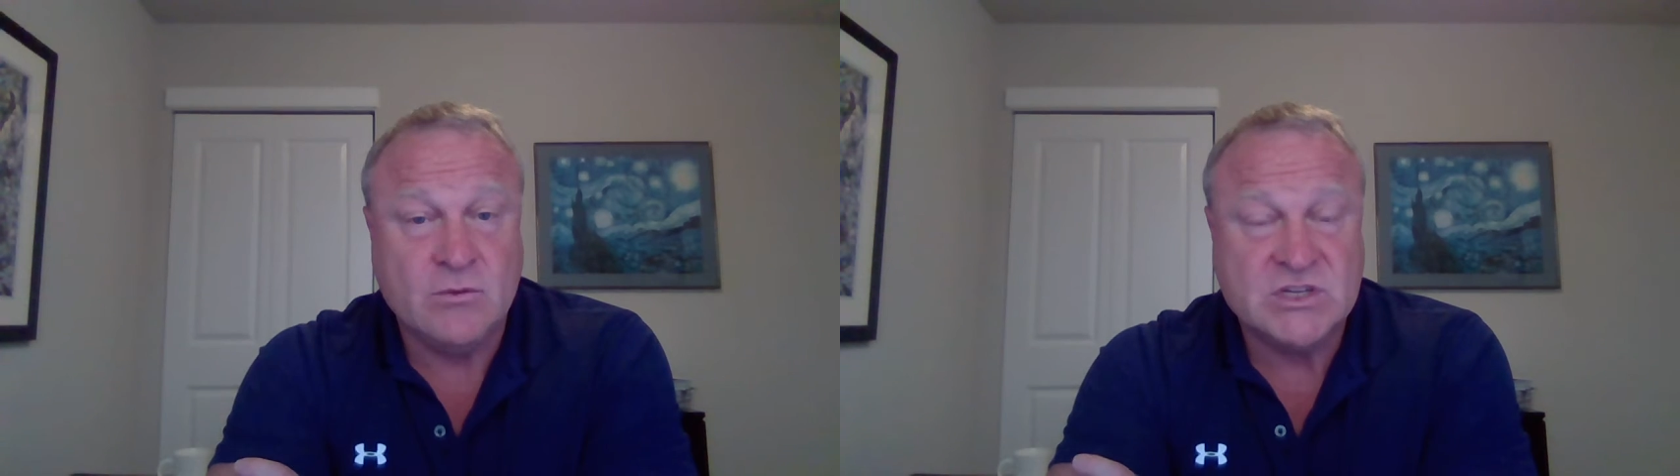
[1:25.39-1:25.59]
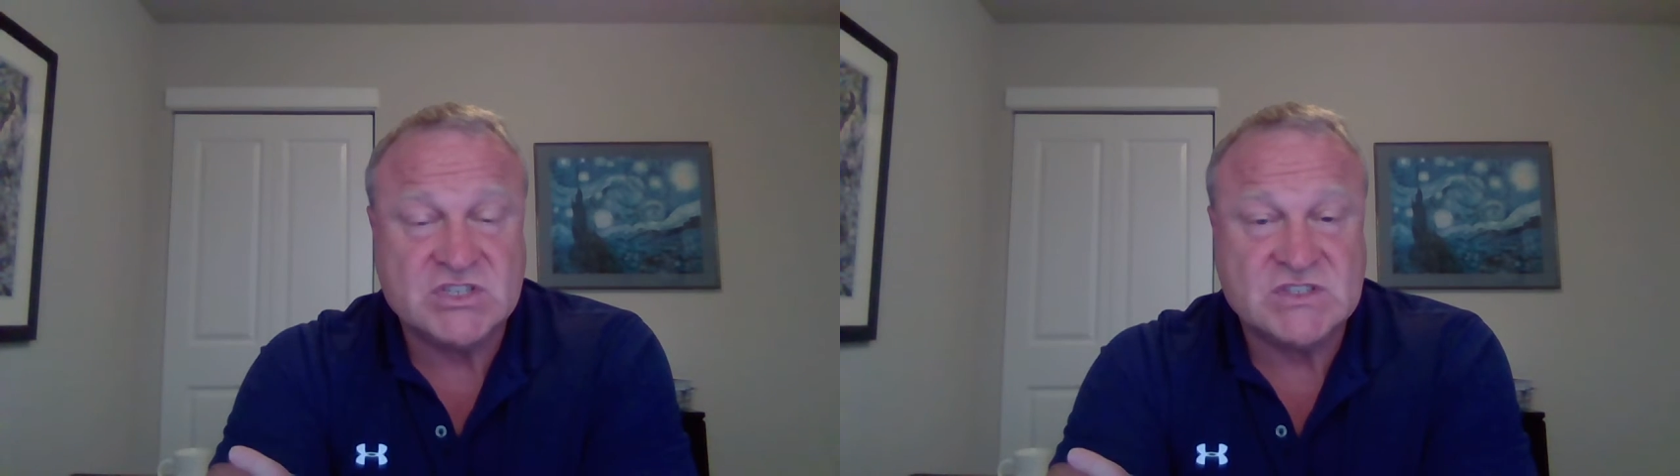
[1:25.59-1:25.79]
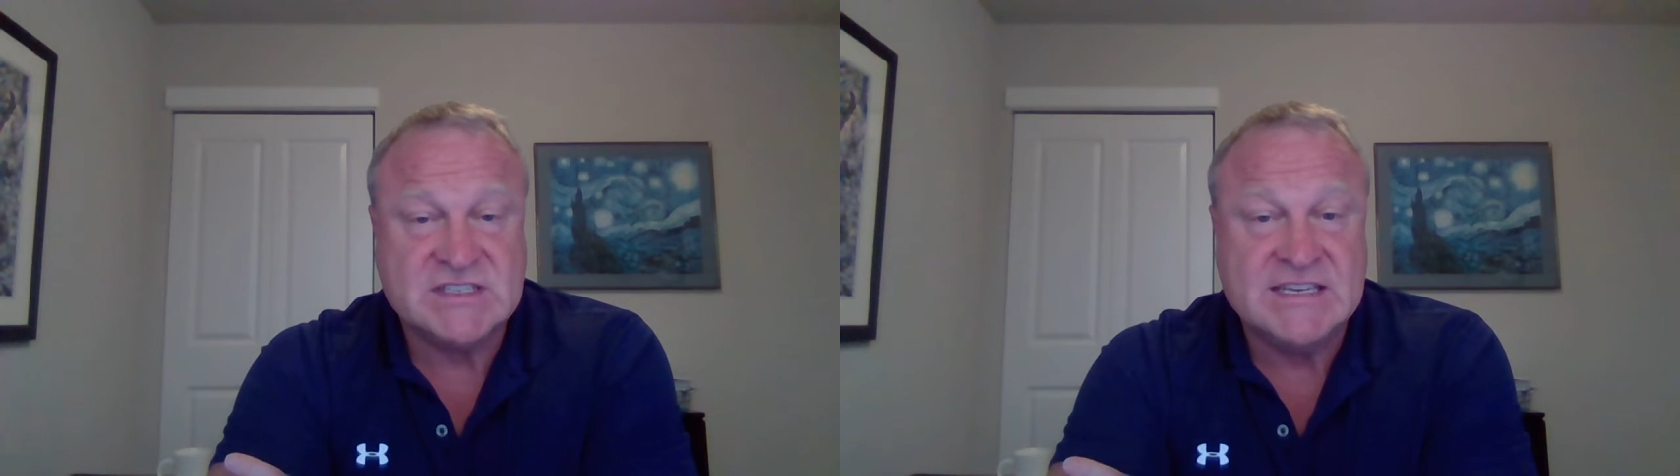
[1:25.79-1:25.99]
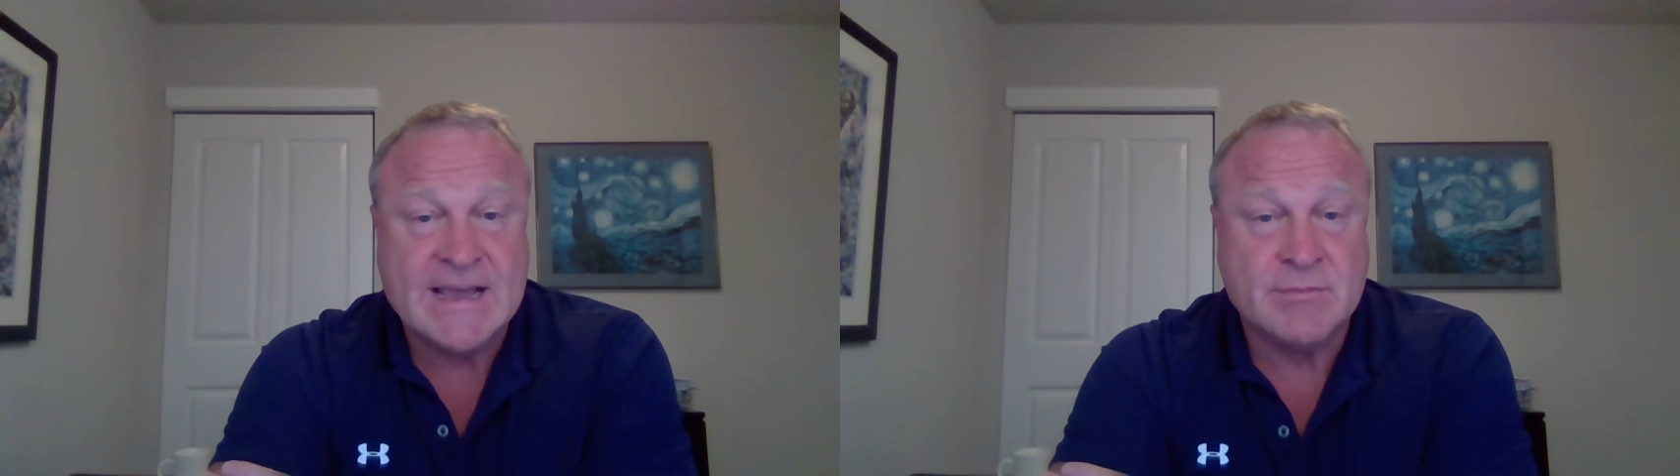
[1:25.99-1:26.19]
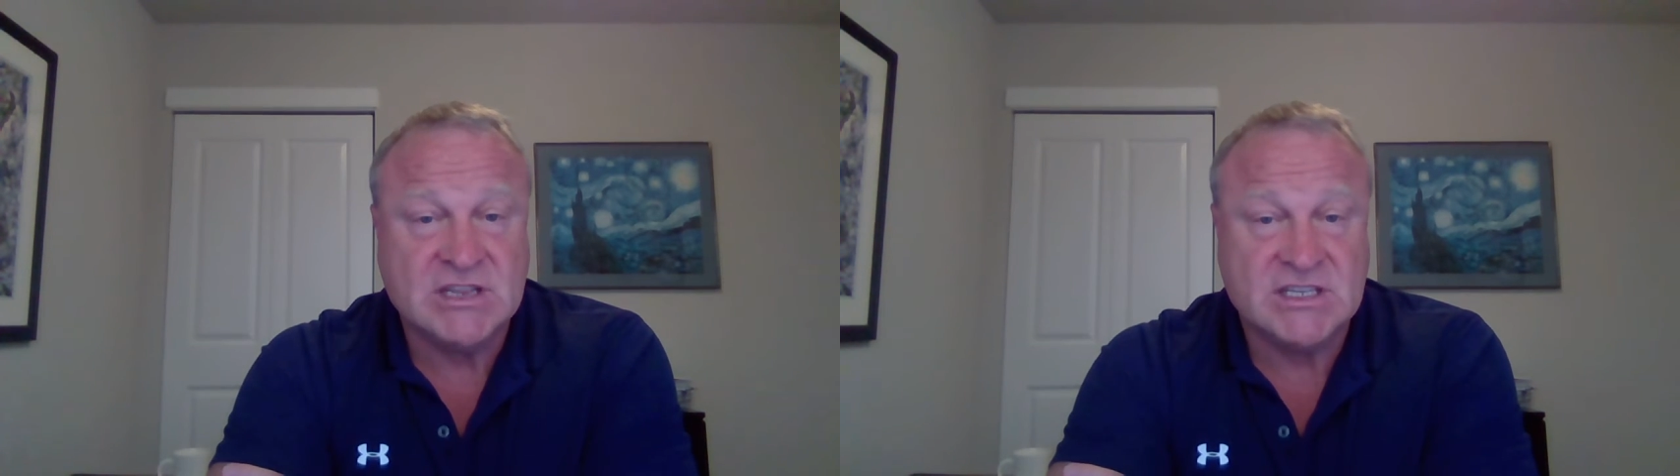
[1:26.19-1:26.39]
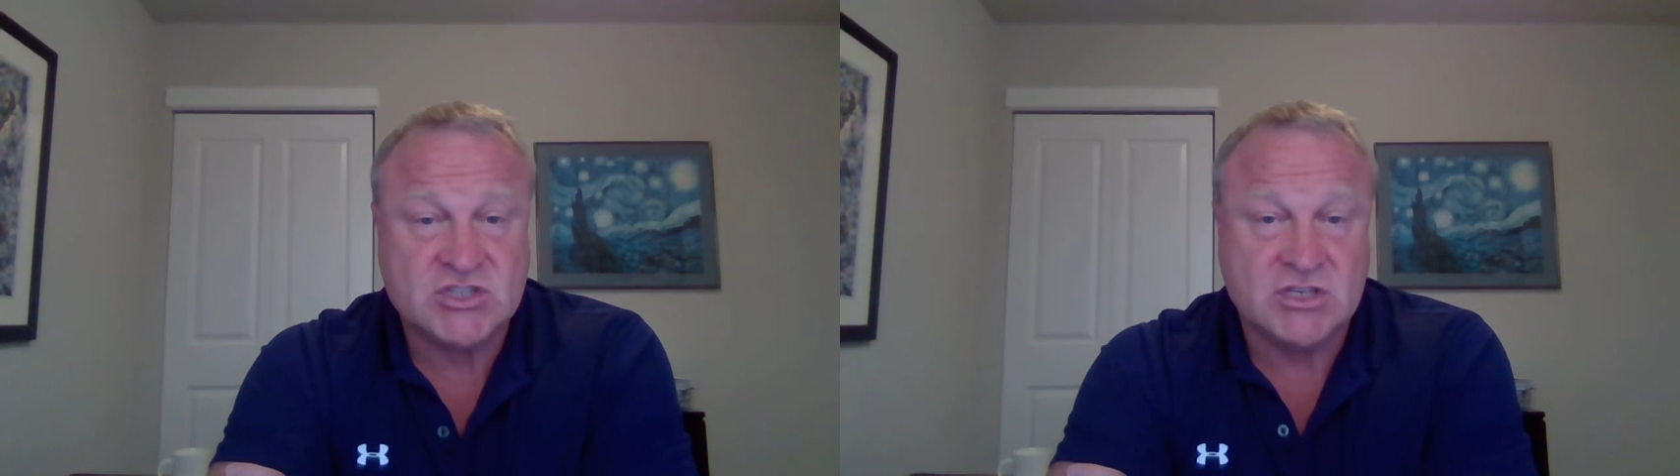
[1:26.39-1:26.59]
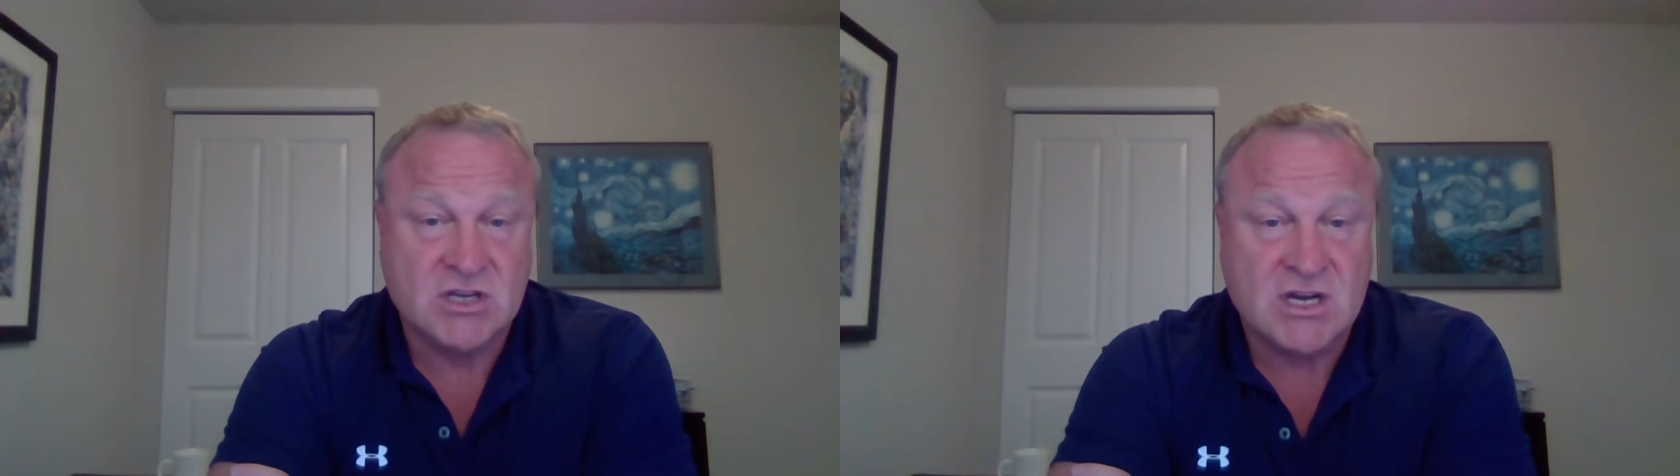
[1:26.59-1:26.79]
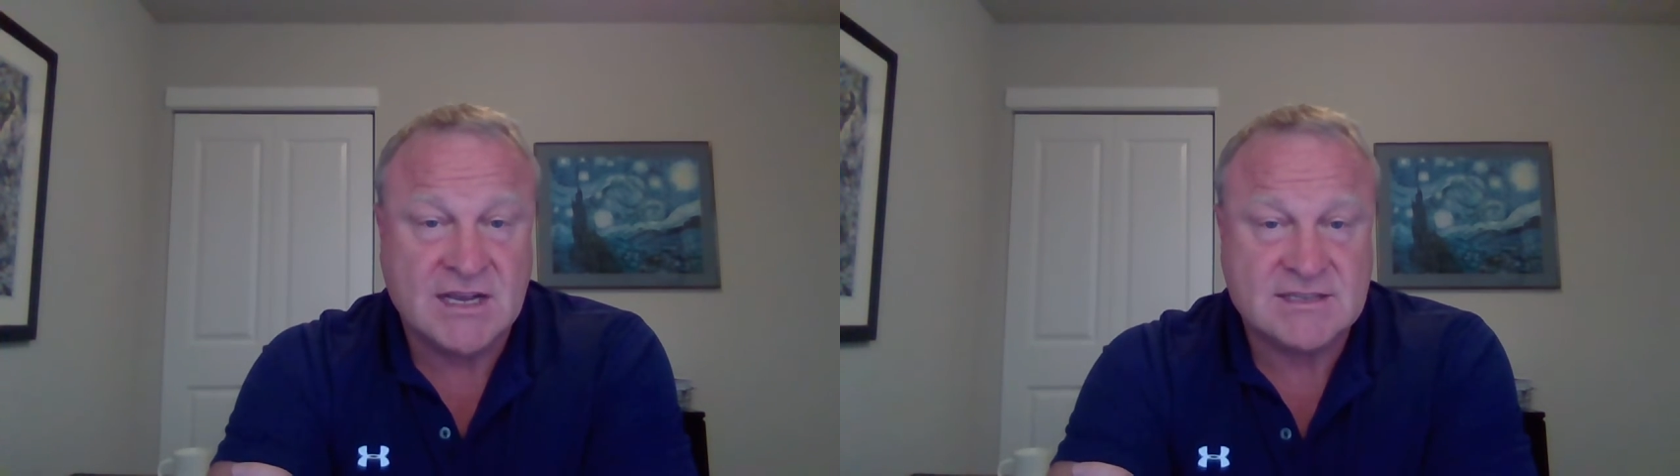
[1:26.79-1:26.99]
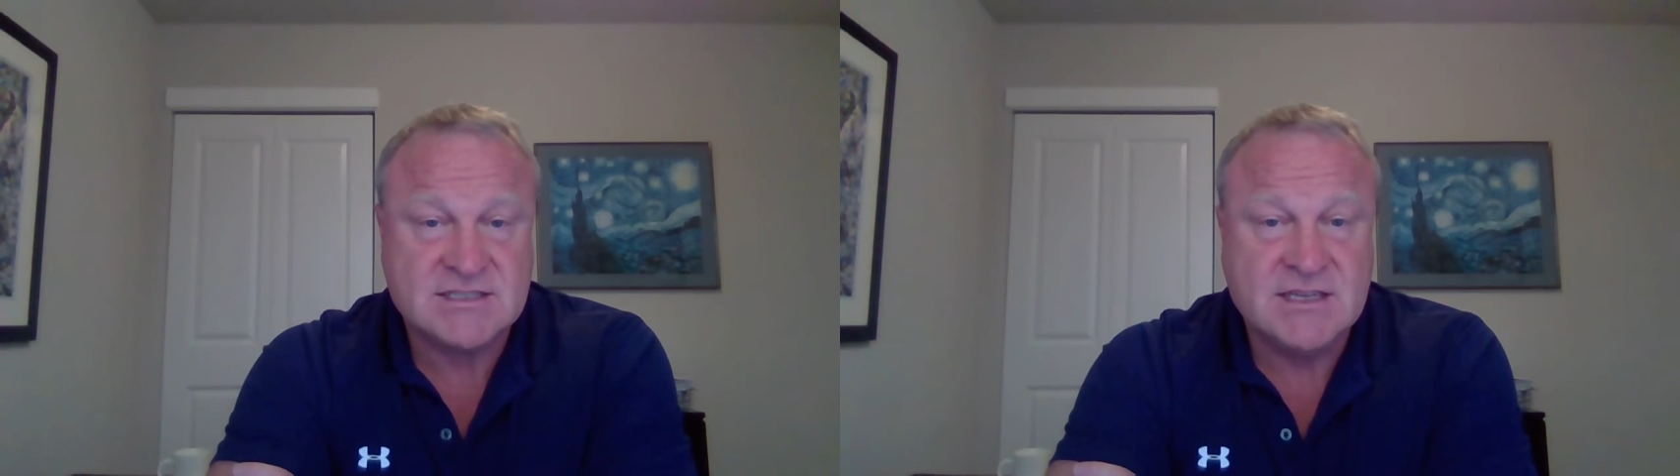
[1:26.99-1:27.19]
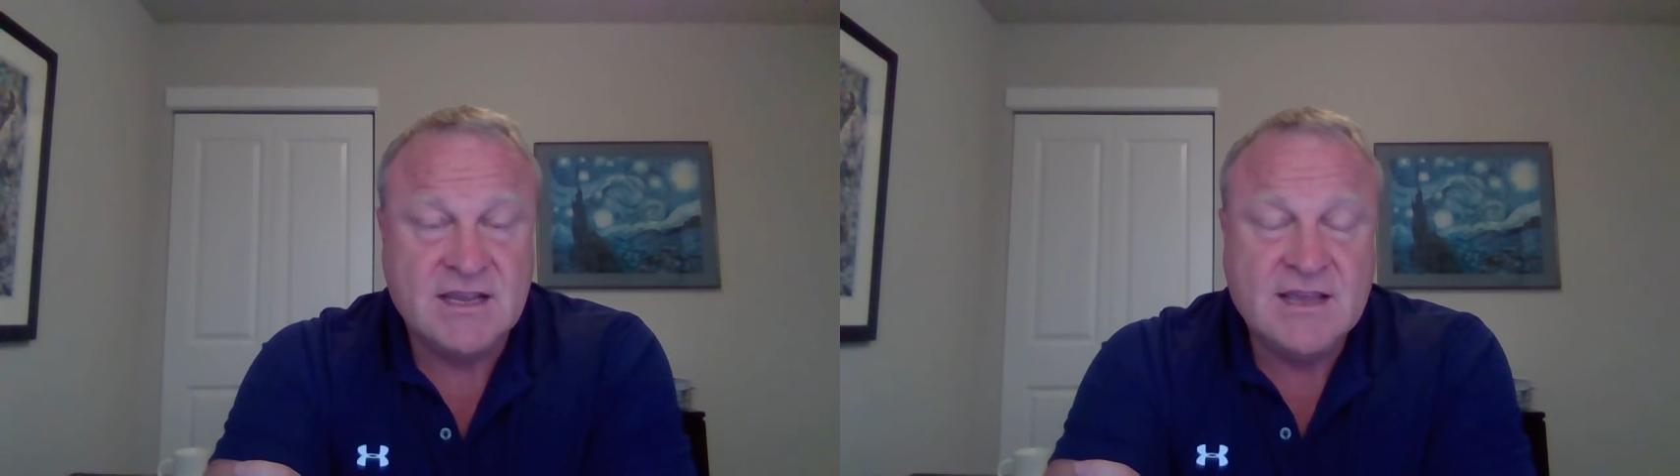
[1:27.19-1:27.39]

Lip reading: which is demolition cost.